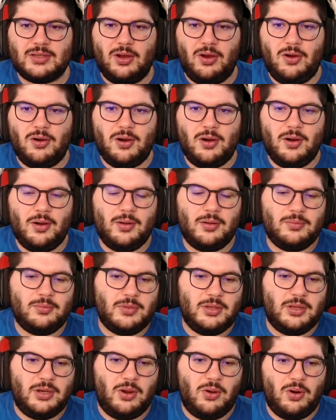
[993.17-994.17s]
our
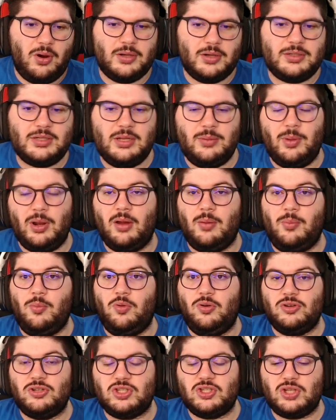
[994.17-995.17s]
team a lot
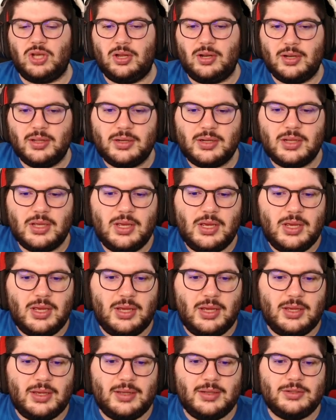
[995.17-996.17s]
more solid
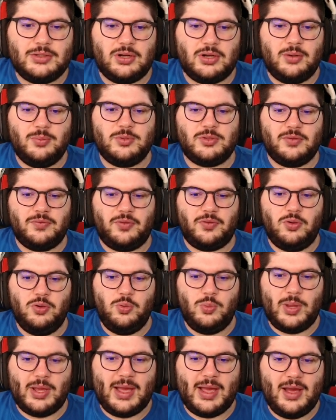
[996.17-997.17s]
in terms of who
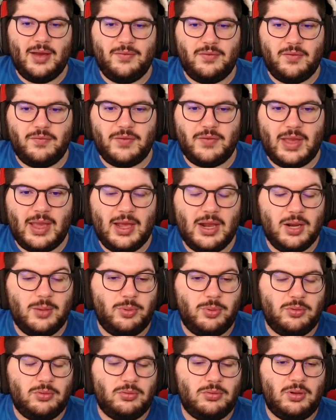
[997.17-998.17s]
we have
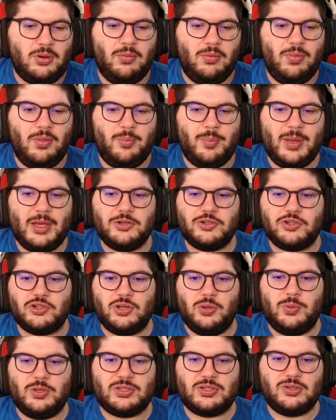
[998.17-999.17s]
available on the bench.
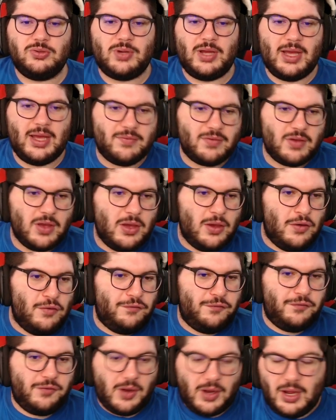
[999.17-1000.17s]
So we still have
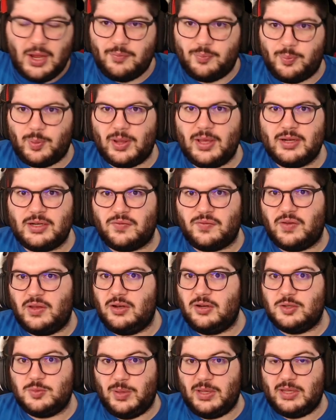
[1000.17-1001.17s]
five playing
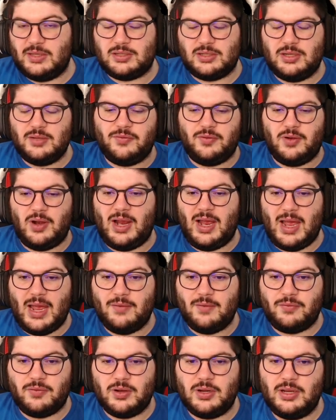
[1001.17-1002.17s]
defenders basically for
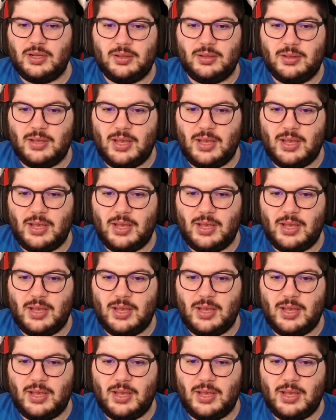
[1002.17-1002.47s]
every